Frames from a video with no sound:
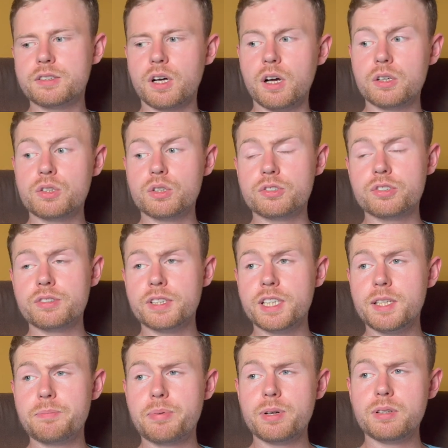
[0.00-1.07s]
I got to
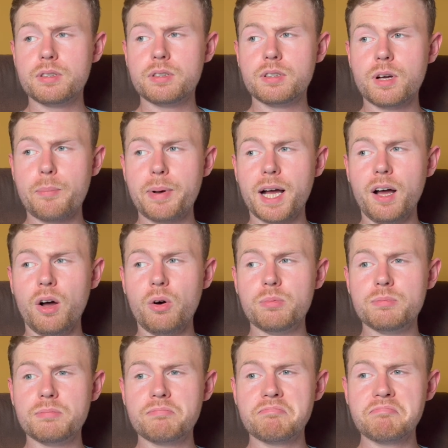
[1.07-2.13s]
sleep
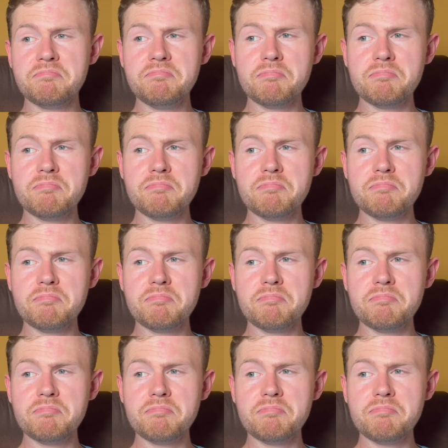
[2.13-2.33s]
about, I